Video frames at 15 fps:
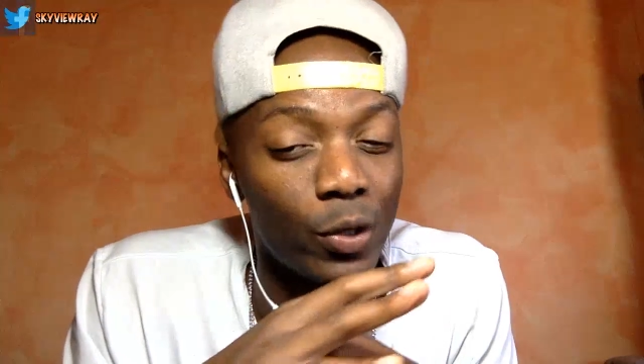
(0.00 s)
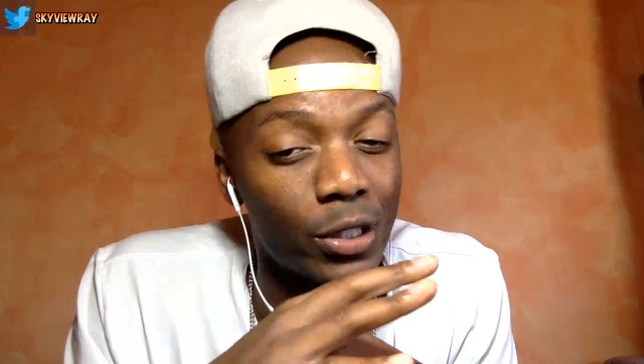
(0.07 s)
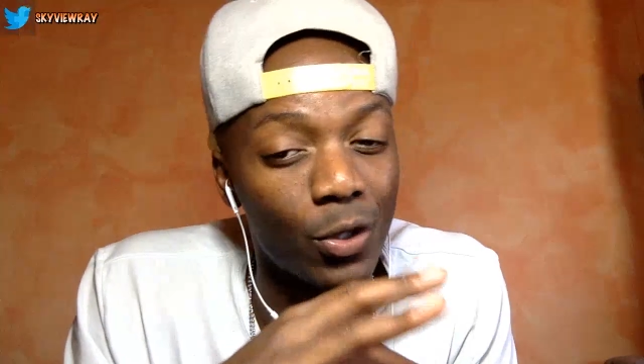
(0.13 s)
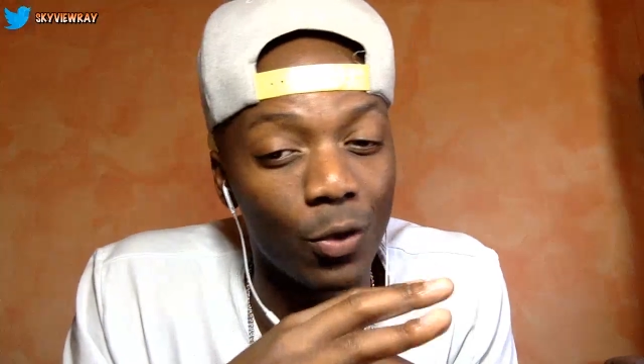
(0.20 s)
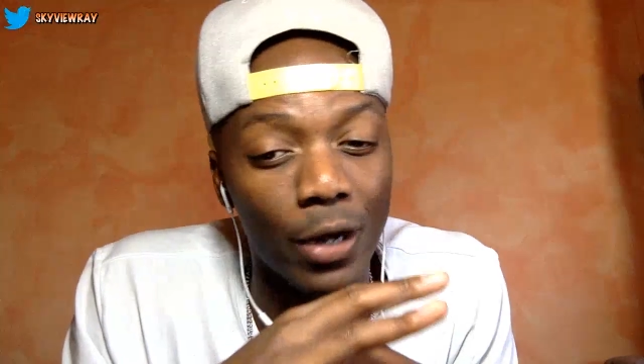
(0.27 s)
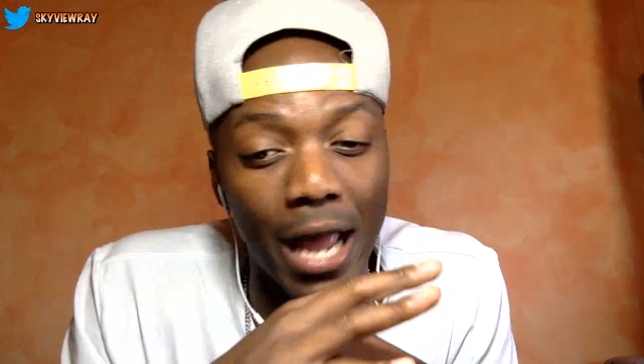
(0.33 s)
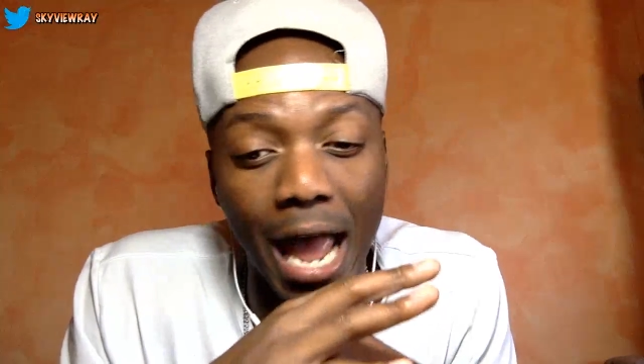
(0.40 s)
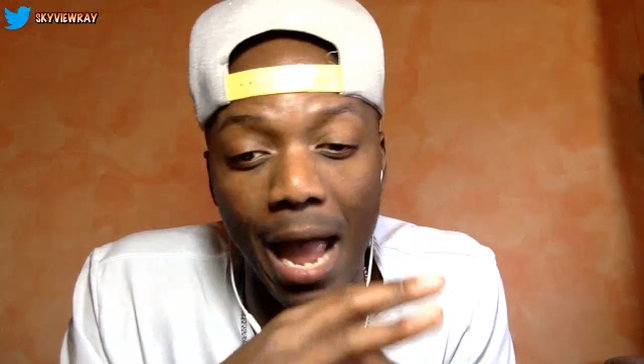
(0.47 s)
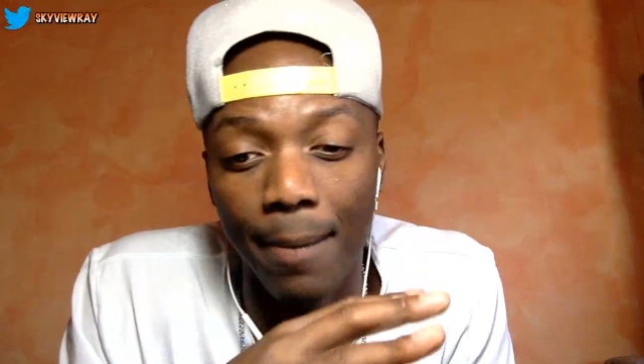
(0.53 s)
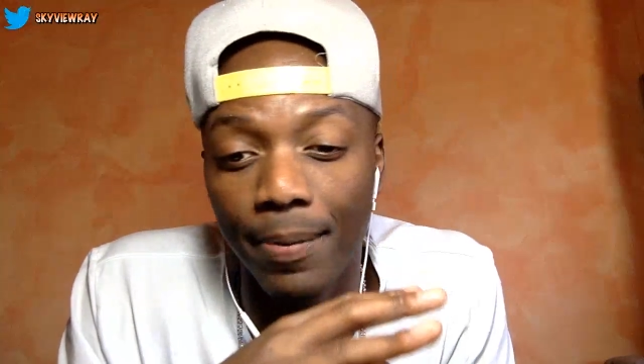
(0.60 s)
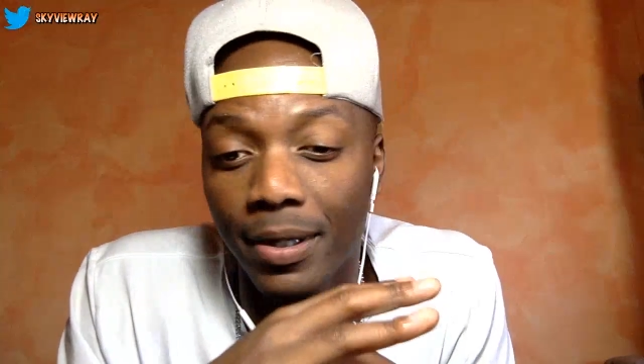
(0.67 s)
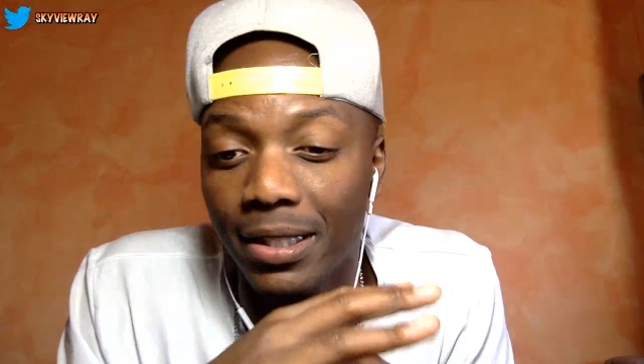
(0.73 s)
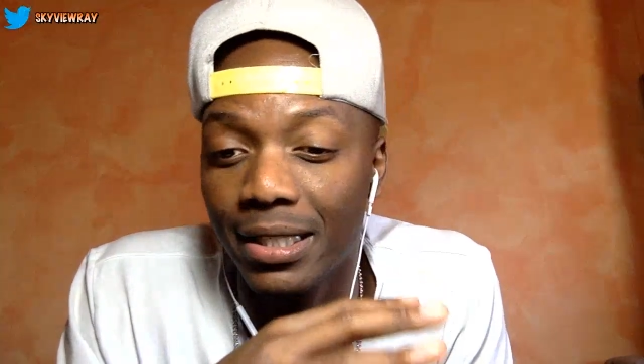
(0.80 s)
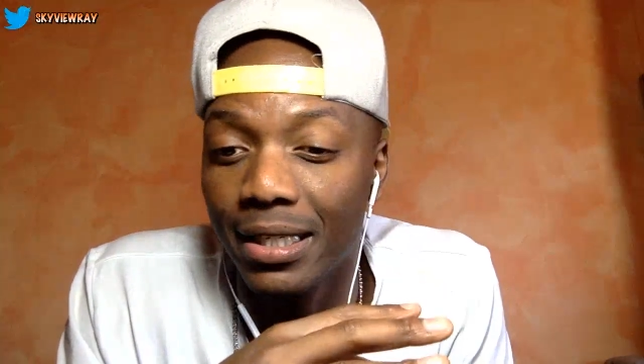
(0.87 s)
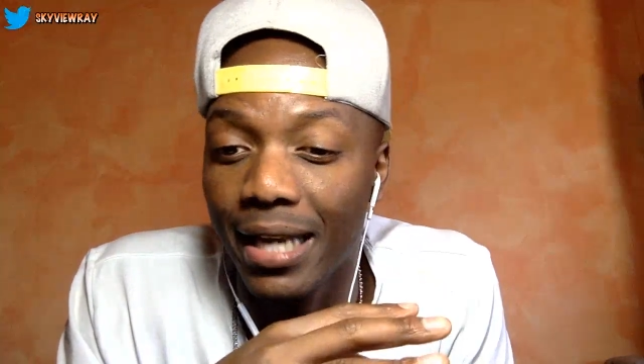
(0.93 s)
what's going to
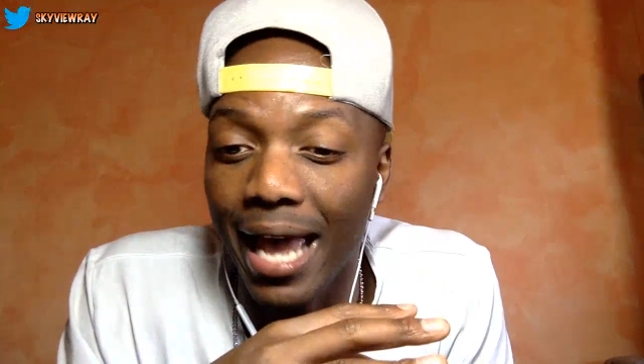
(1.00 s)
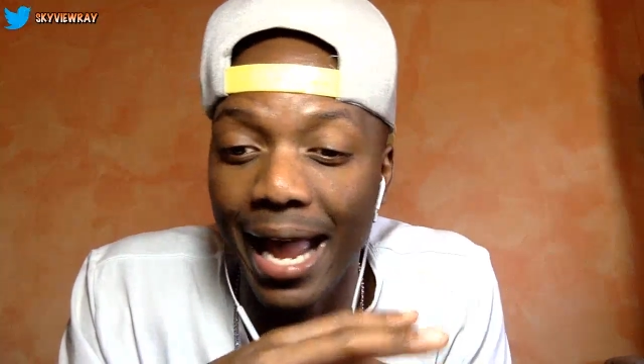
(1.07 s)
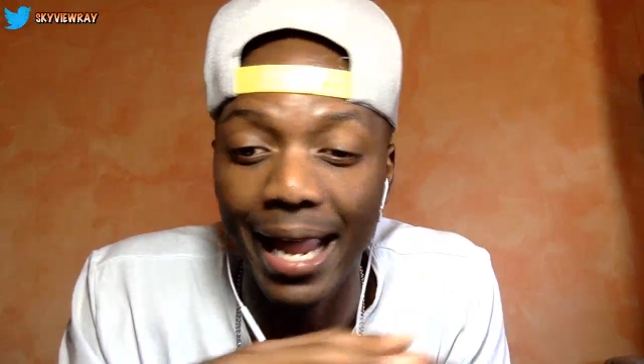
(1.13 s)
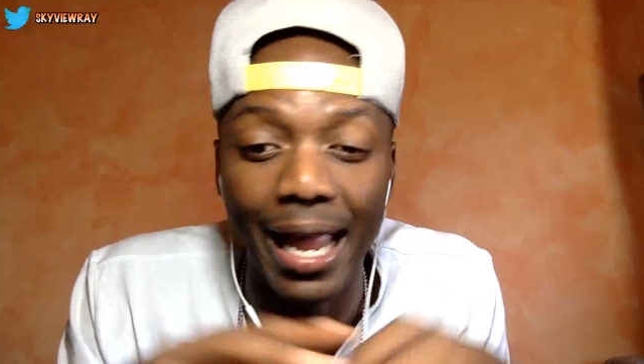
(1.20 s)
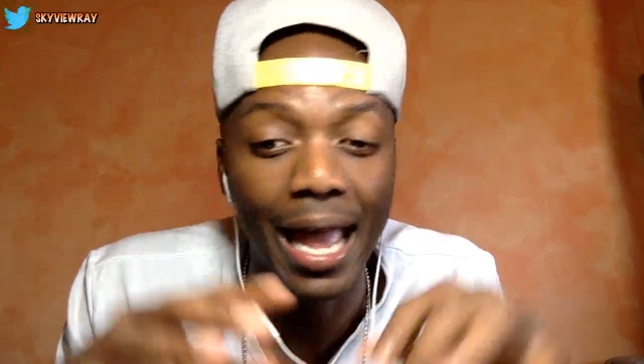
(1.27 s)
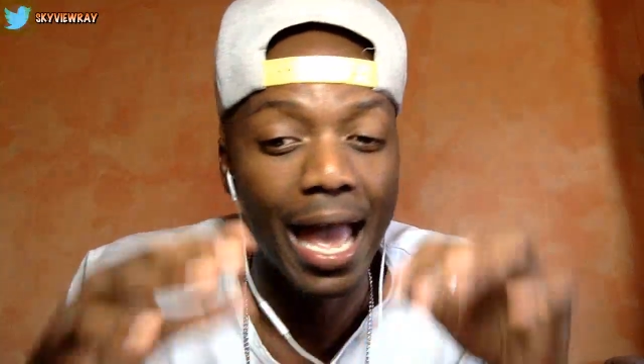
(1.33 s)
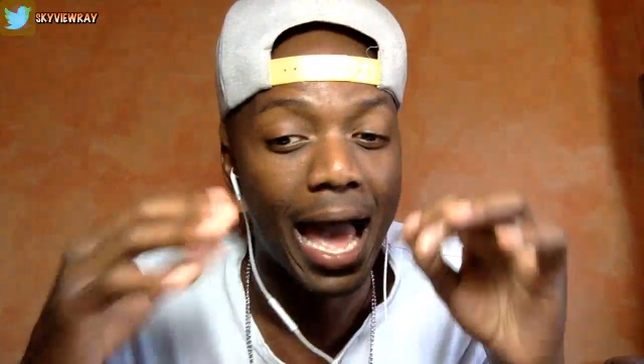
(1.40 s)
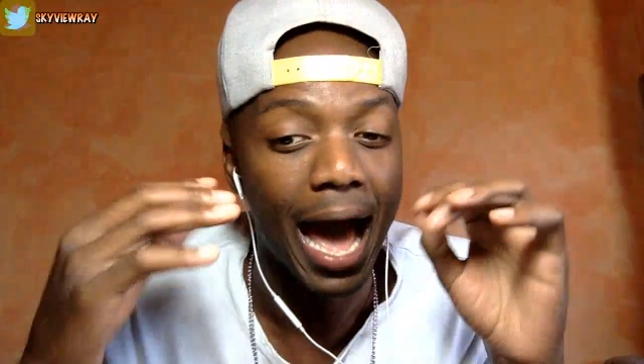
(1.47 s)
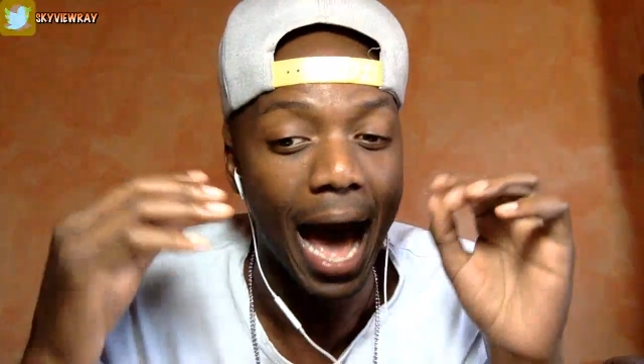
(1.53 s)
happen tonight.